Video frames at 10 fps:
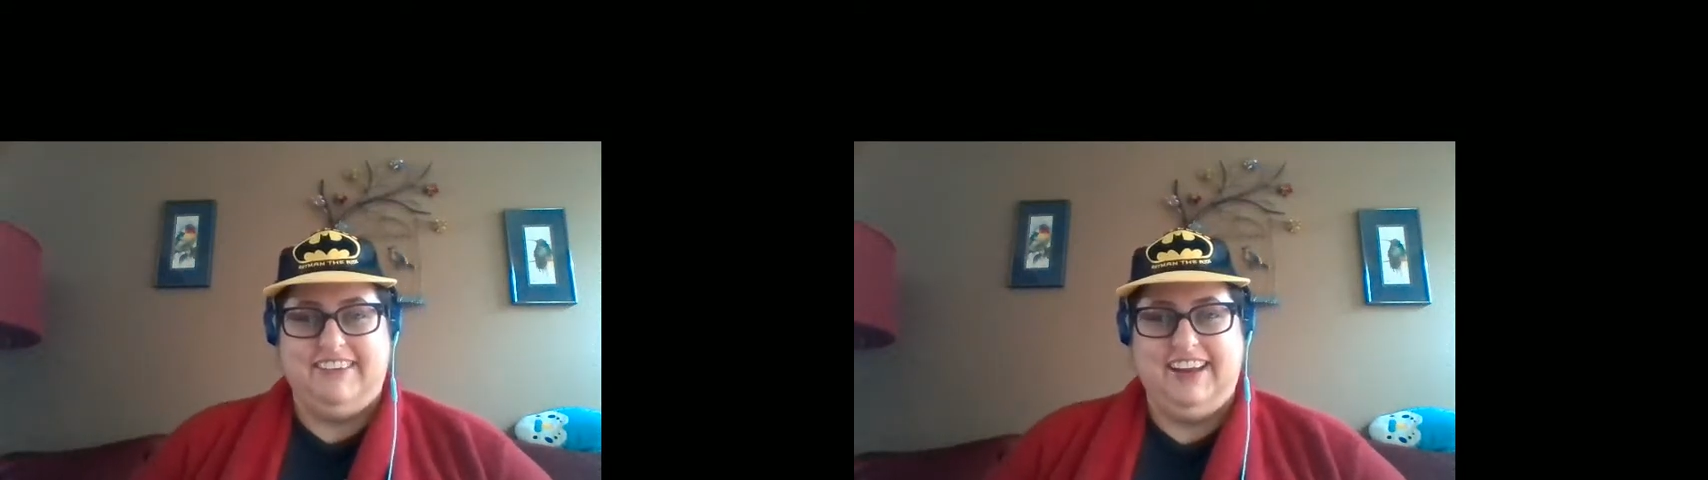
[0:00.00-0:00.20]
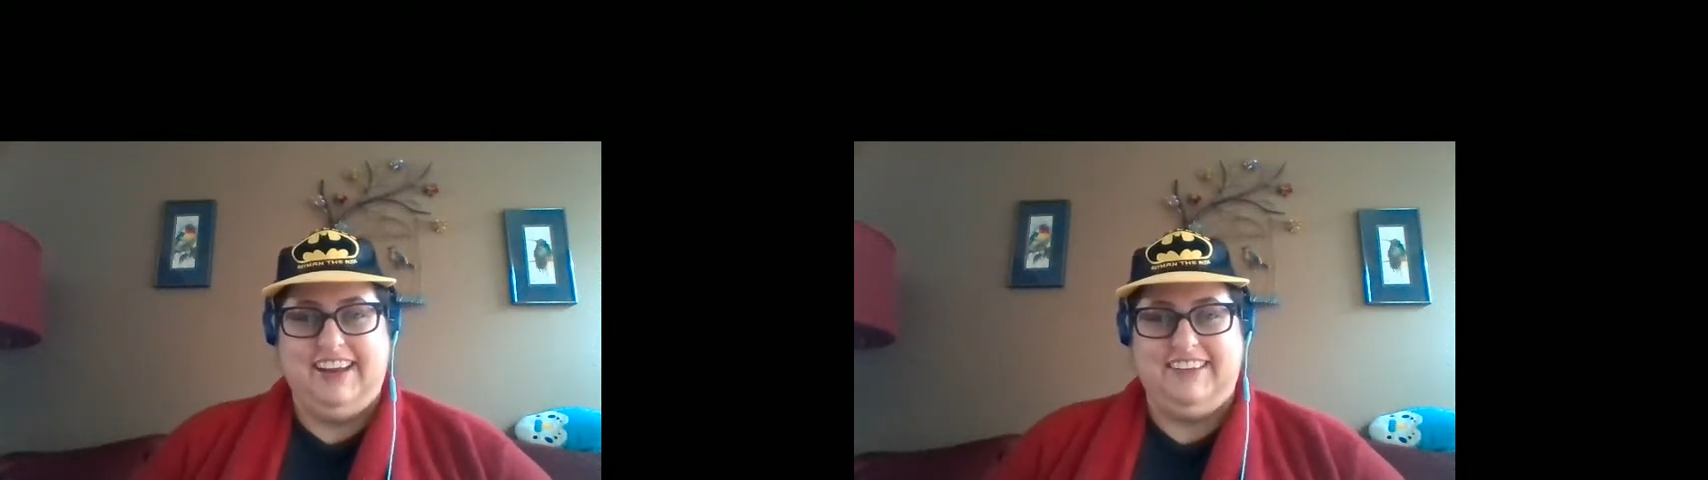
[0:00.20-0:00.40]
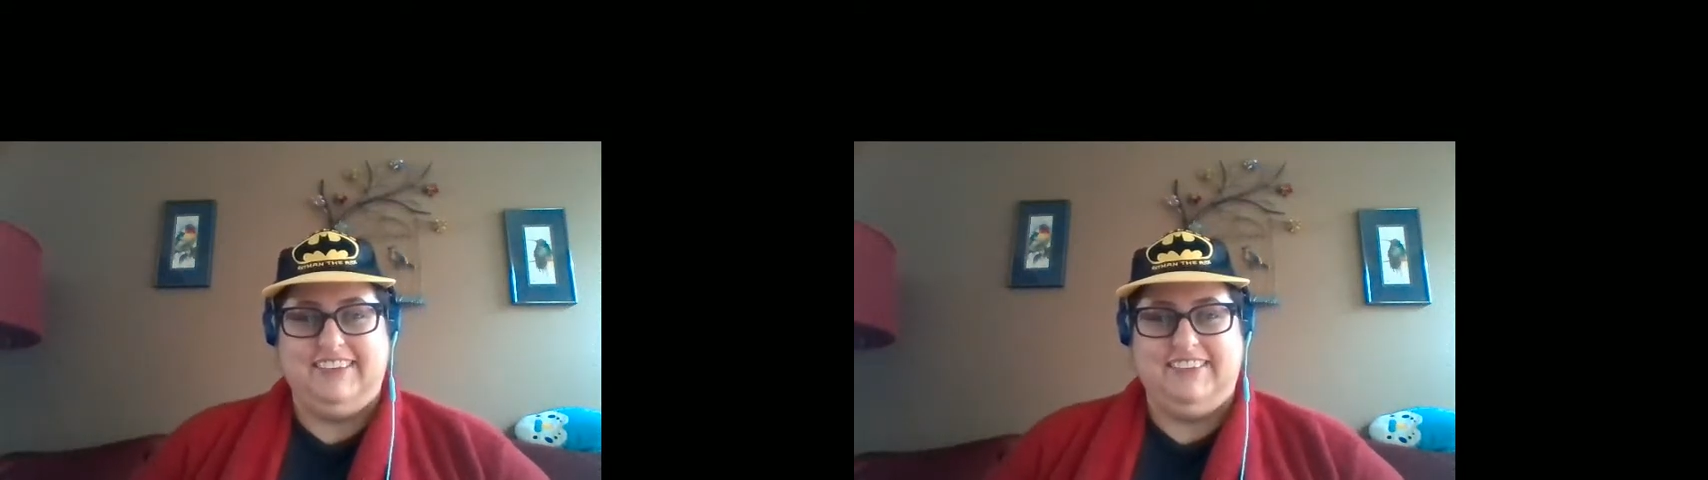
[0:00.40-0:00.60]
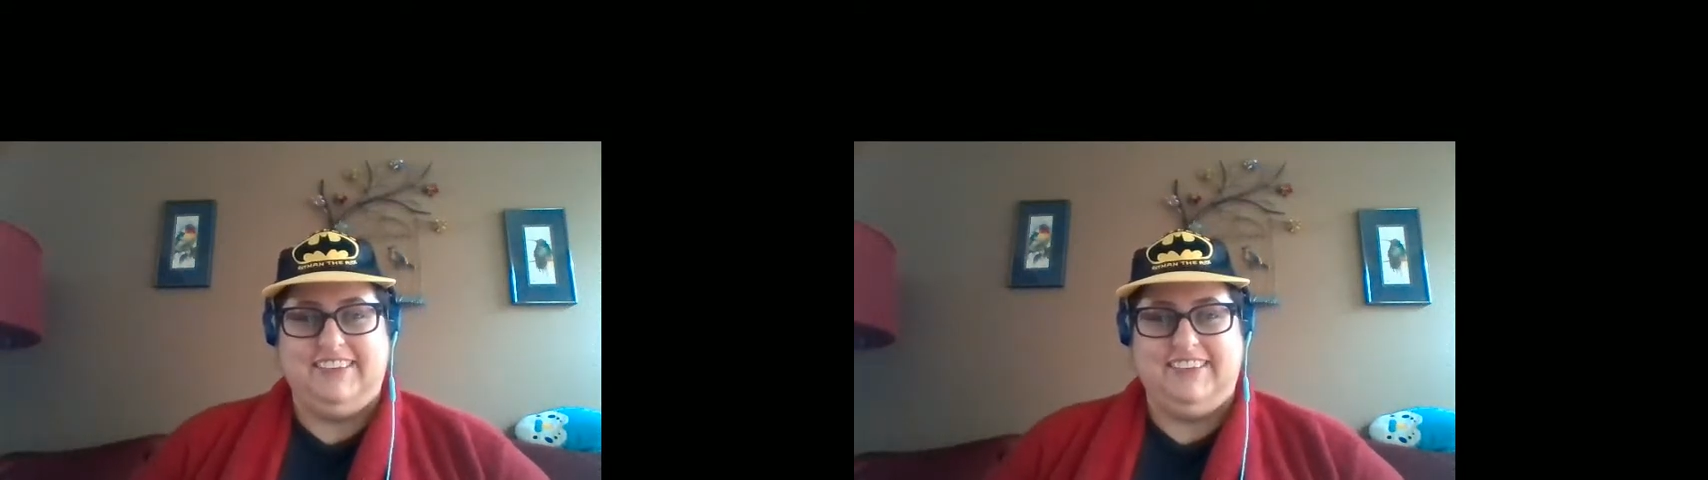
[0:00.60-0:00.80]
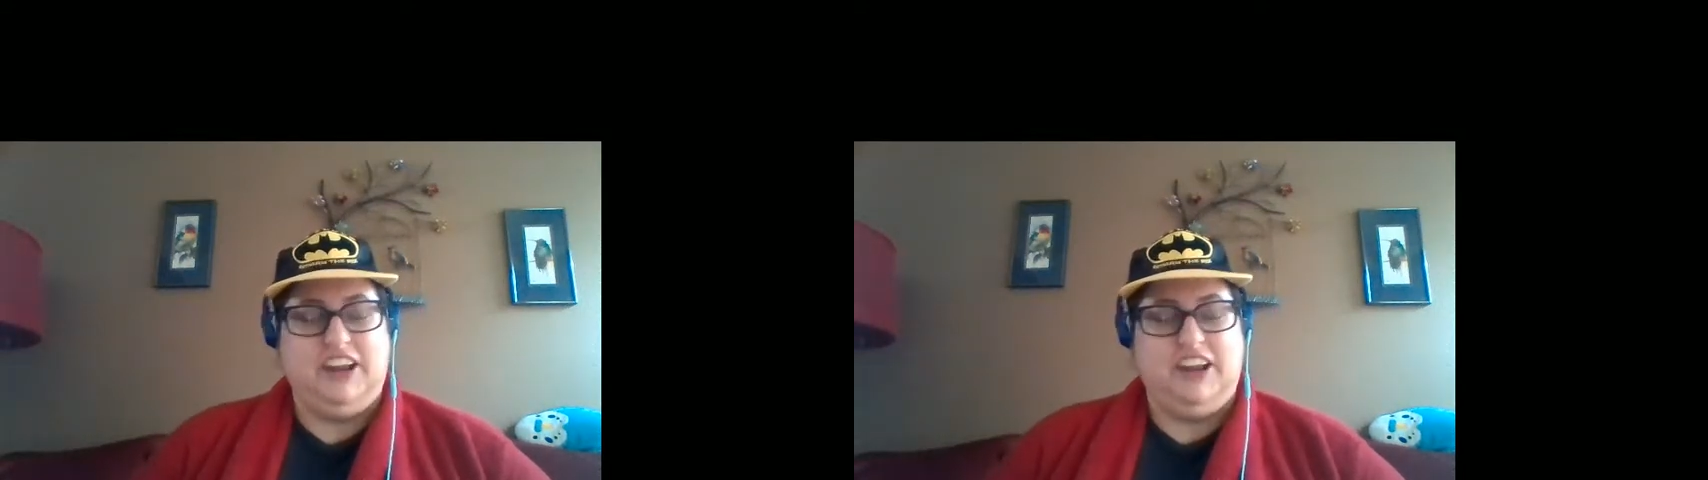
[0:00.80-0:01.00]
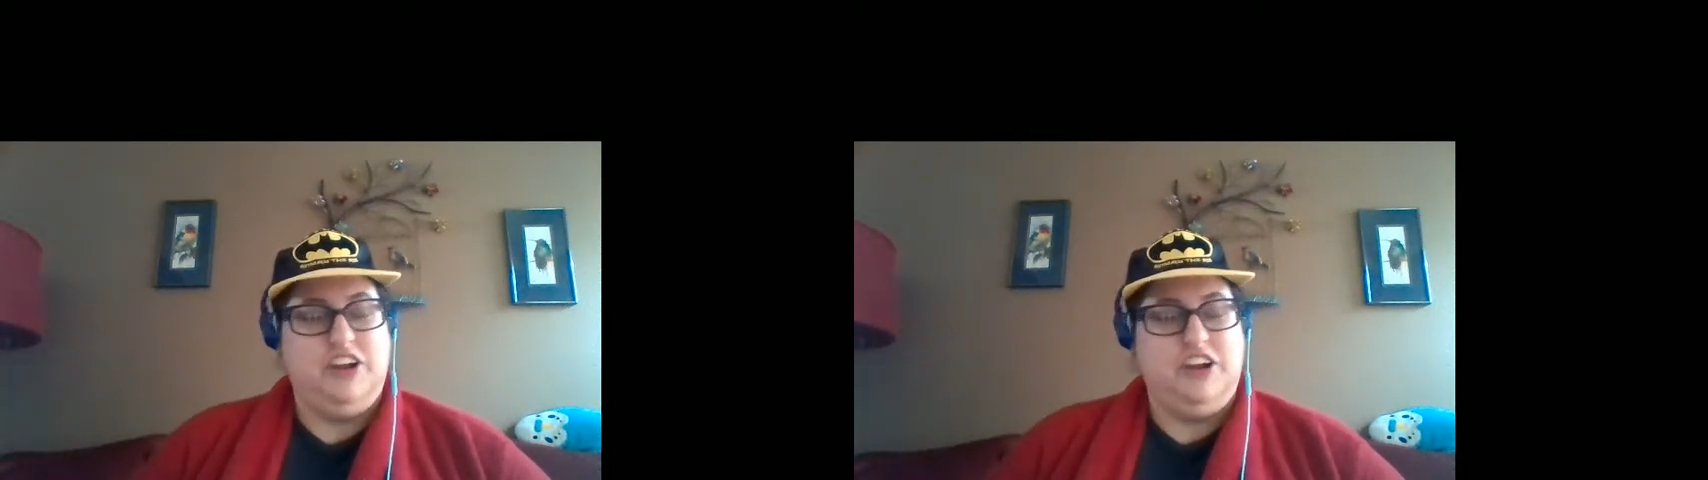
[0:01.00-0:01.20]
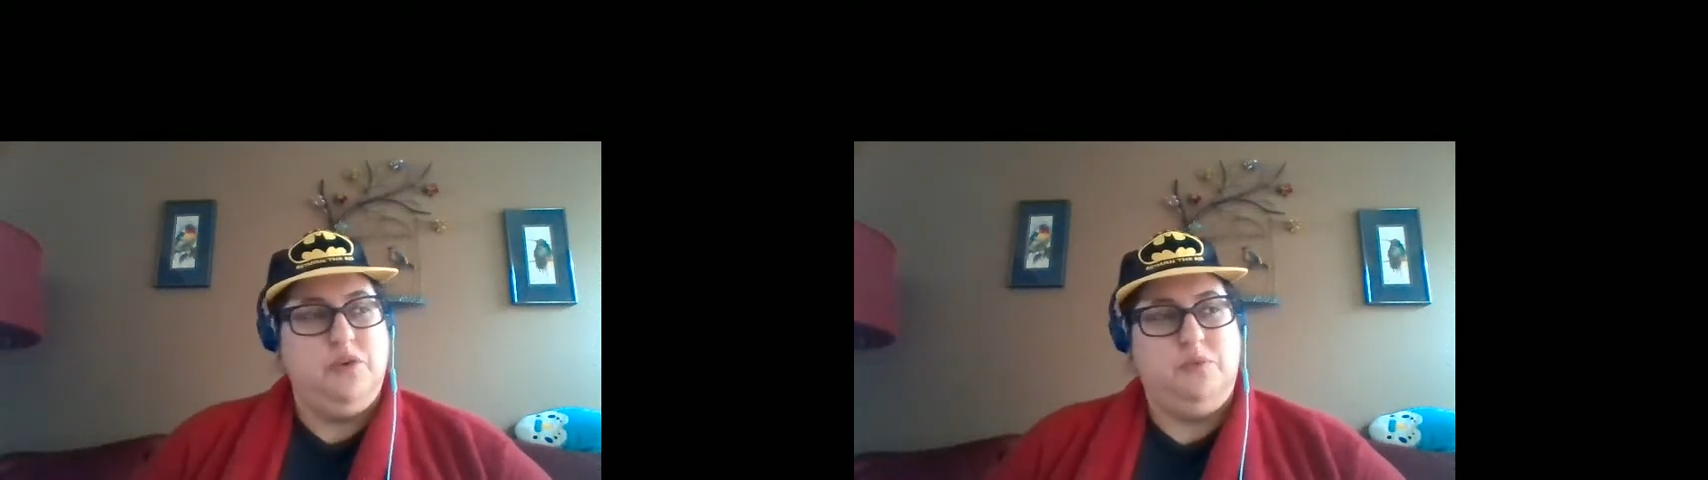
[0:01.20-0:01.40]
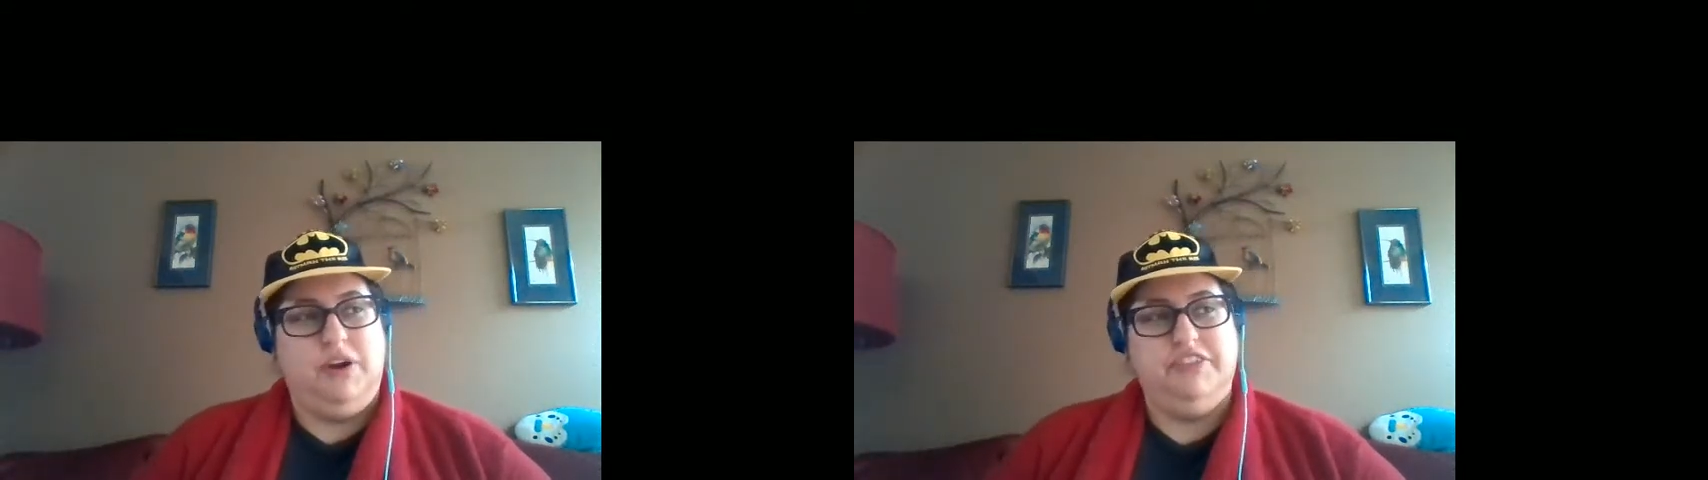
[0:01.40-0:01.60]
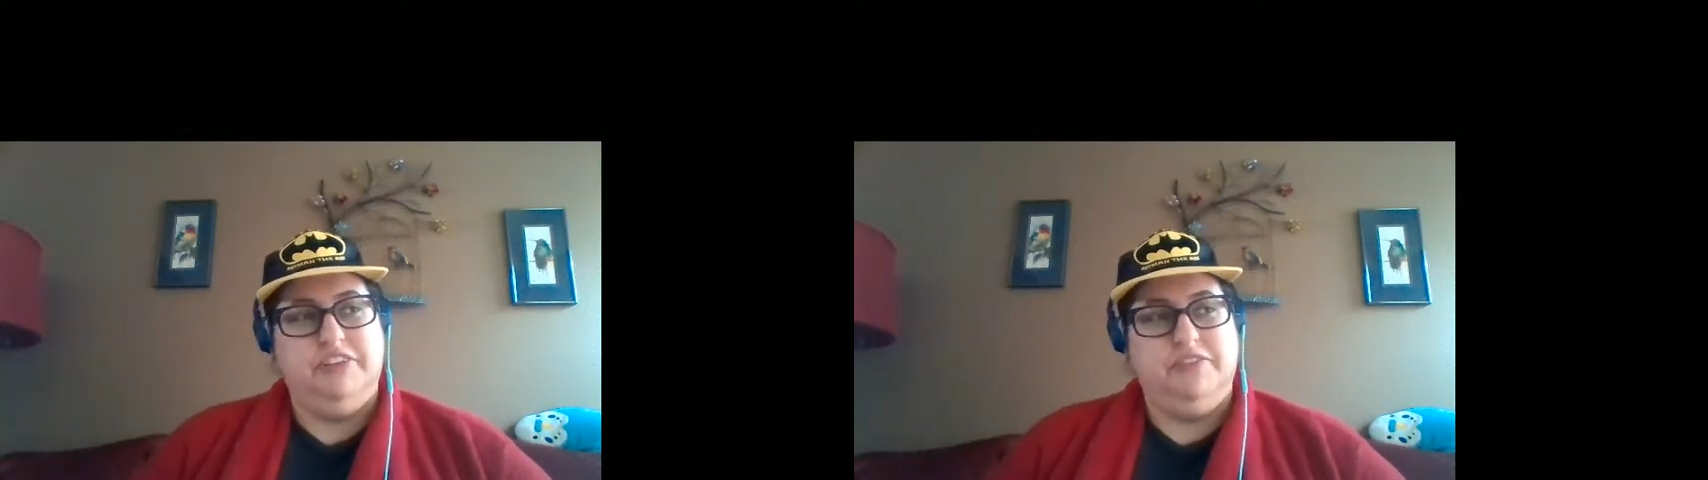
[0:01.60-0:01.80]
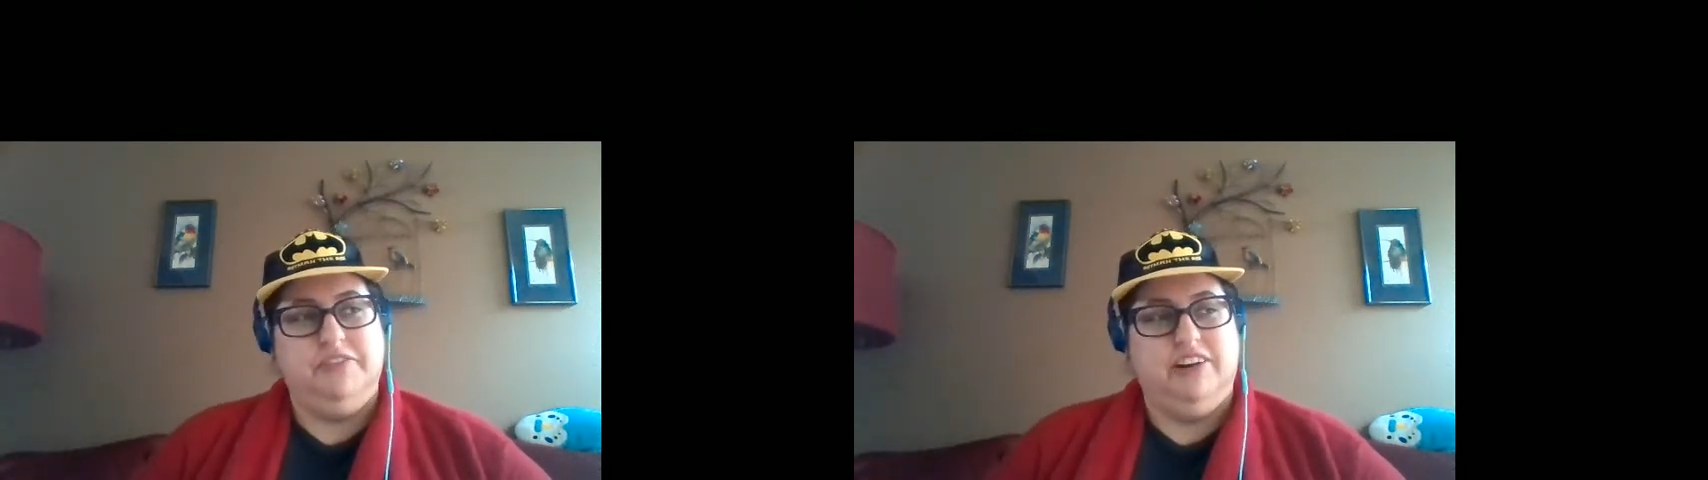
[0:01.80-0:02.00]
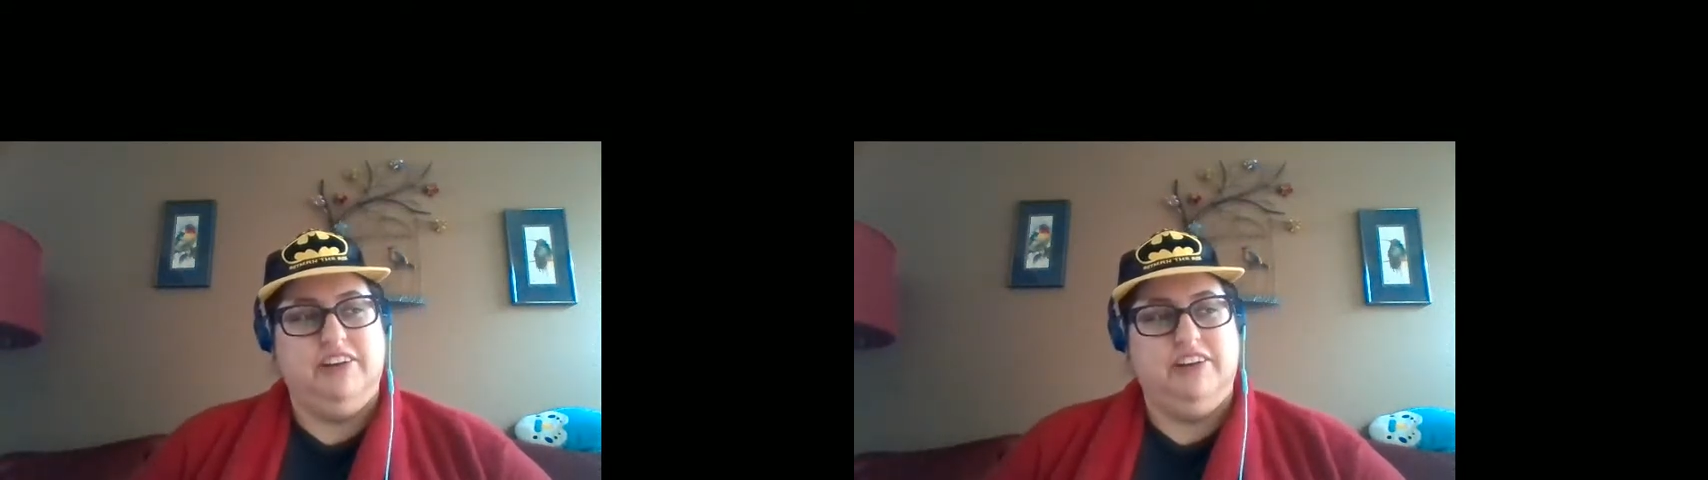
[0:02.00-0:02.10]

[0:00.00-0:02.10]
and she was like, Where's your partner?